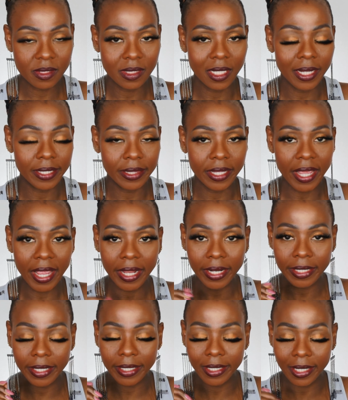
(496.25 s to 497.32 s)
Like
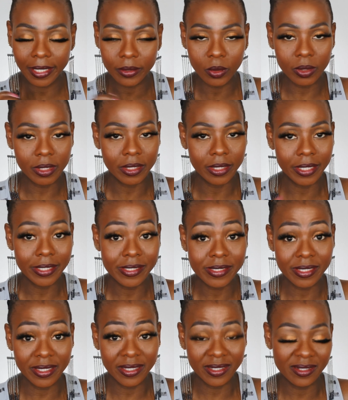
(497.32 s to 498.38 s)
they glide on
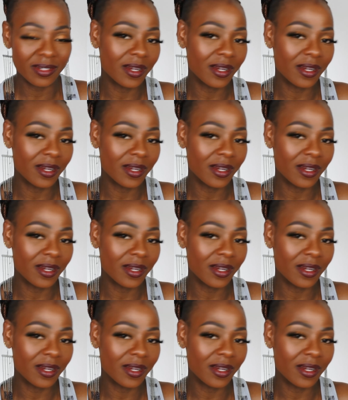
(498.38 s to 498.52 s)
easily.